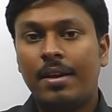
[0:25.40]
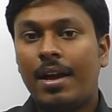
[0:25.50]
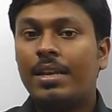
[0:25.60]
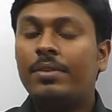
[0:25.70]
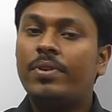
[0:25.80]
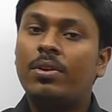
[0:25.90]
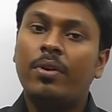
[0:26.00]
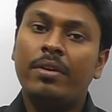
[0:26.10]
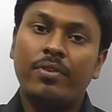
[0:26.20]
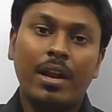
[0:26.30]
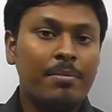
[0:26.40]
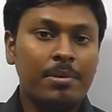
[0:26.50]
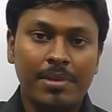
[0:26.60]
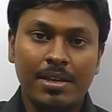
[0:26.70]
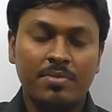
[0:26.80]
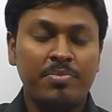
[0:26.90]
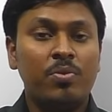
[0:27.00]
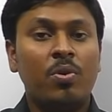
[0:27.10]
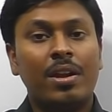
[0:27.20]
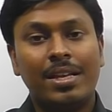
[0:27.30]
And if you are going for IBBS
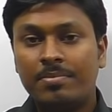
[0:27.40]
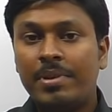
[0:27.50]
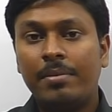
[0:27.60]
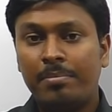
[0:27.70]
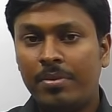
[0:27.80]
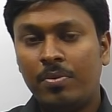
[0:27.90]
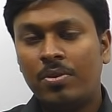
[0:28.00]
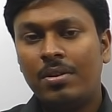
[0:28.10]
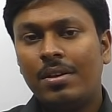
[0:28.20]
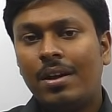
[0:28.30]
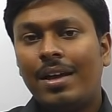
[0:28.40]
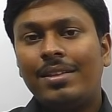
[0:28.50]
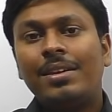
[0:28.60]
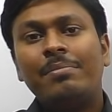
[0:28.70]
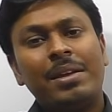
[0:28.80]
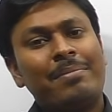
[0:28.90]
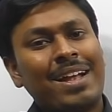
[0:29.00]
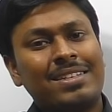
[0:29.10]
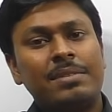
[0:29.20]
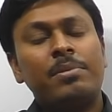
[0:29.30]
PO or SBA PO, I think
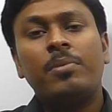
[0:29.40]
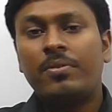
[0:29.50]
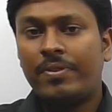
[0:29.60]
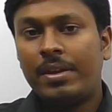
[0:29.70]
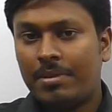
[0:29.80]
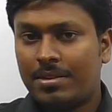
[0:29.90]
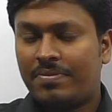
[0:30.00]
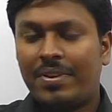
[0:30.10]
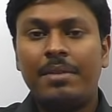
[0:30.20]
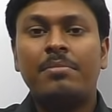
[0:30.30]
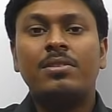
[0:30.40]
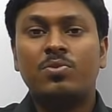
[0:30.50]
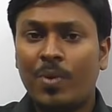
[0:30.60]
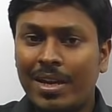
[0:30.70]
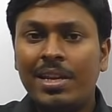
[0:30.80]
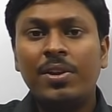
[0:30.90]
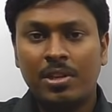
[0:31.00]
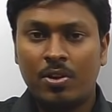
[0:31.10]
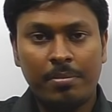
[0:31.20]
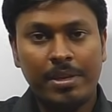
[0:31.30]
maximum of 5 marks, 5 marks only on
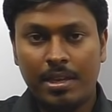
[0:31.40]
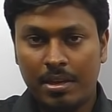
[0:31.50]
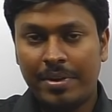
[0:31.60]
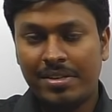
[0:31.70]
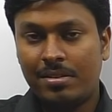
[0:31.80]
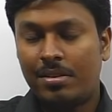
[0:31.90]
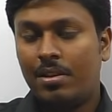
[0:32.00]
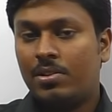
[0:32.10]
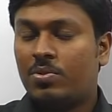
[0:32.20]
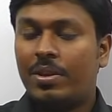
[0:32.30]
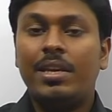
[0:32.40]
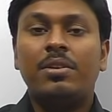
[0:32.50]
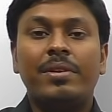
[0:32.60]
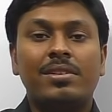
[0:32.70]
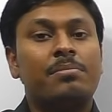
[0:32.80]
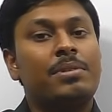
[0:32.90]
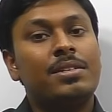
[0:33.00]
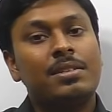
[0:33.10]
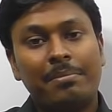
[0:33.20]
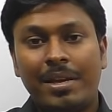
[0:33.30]
the topic equation. So equation
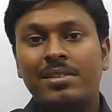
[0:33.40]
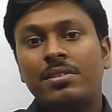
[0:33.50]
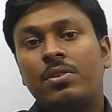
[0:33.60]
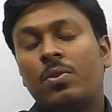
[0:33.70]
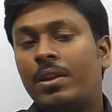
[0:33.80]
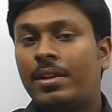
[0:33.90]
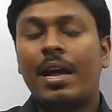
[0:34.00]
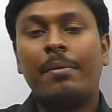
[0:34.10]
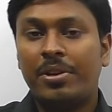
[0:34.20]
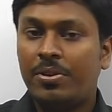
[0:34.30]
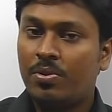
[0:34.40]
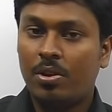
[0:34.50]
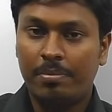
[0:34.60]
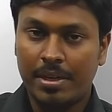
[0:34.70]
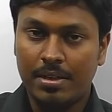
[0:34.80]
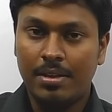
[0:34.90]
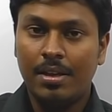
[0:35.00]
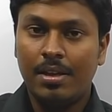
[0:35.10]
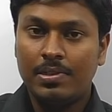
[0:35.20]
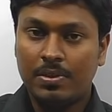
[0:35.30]
plays a major role in aptitude topic.
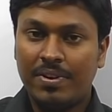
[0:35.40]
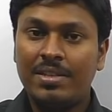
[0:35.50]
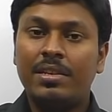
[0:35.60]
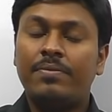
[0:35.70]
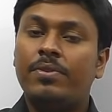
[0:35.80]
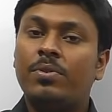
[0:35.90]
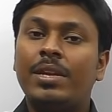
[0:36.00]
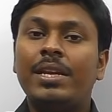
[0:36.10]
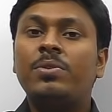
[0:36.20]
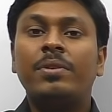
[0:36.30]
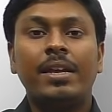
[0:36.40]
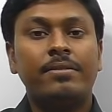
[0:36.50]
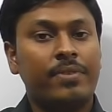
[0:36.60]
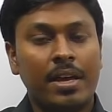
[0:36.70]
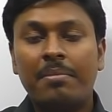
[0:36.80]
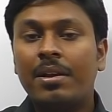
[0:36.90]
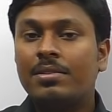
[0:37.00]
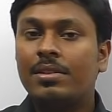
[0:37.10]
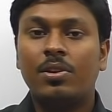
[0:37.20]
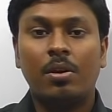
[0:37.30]
So friends, if you need to get 5 marks
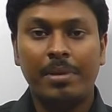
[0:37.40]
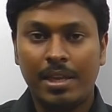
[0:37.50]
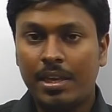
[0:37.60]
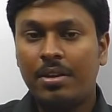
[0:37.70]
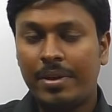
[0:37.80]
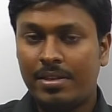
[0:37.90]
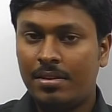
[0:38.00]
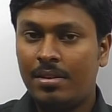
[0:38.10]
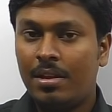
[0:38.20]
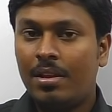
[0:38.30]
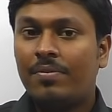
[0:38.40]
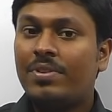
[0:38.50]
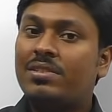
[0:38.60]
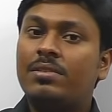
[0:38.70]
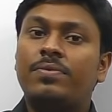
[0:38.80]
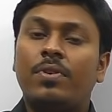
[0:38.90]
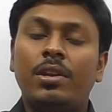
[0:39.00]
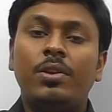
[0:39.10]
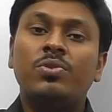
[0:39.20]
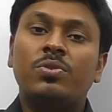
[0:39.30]
in the topic equation, first of all,
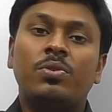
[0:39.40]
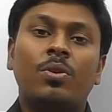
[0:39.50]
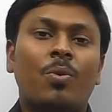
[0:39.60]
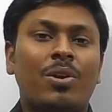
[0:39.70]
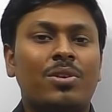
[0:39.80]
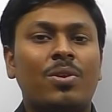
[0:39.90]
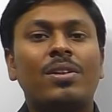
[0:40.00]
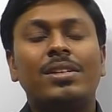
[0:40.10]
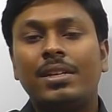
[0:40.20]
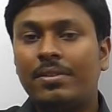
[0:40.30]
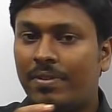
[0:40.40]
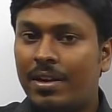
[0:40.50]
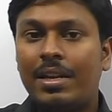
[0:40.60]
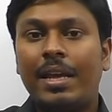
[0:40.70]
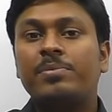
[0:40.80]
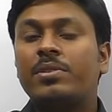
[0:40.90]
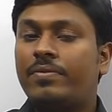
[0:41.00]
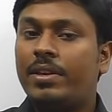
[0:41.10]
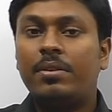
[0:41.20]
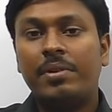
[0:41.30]
you should know what are all the different types of
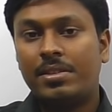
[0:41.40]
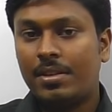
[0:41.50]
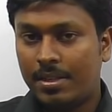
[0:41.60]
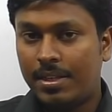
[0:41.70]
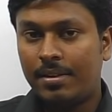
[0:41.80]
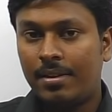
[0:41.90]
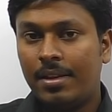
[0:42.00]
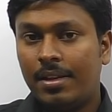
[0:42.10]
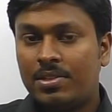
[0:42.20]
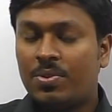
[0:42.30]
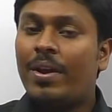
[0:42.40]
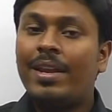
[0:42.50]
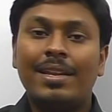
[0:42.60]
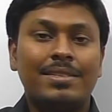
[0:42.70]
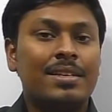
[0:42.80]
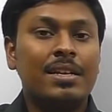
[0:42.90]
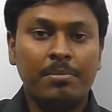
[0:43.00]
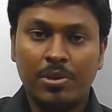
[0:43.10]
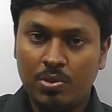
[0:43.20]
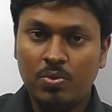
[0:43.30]
equation are there. So in lesson
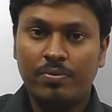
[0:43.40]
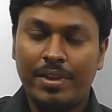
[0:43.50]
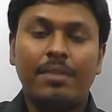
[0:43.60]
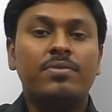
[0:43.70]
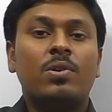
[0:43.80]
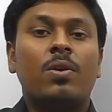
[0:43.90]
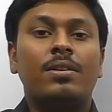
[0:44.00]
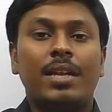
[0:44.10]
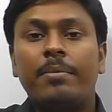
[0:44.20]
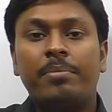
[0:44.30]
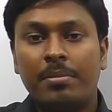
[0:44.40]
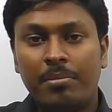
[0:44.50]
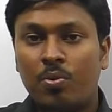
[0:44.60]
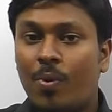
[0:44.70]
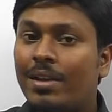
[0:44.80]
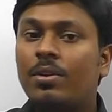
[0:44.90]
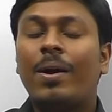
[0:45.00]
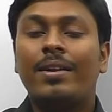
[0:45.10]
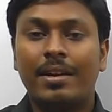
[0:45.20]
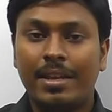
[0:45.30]
number 2, we have solved type number 1
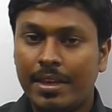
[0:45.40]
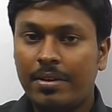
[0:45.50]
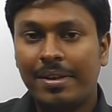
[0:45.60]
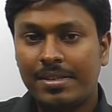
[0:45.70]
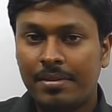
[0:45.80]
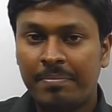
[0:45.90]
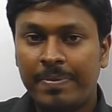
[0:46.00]
quadratic equation.